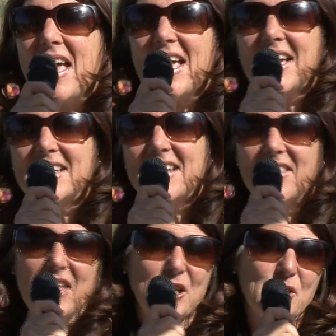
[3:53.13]
and
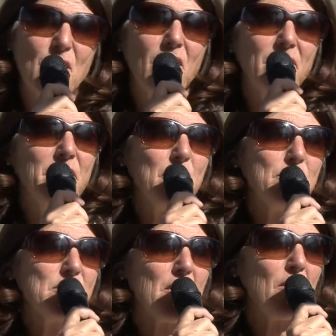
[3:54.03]
thanks to all of
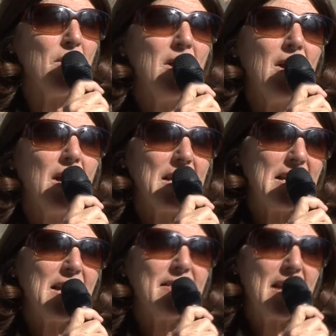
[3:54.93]
you. So
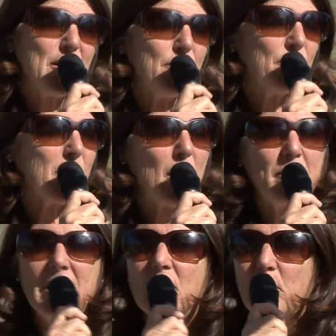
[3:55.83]
again, I thank you for
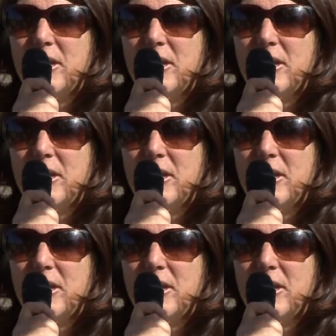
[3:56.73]
coming. I'll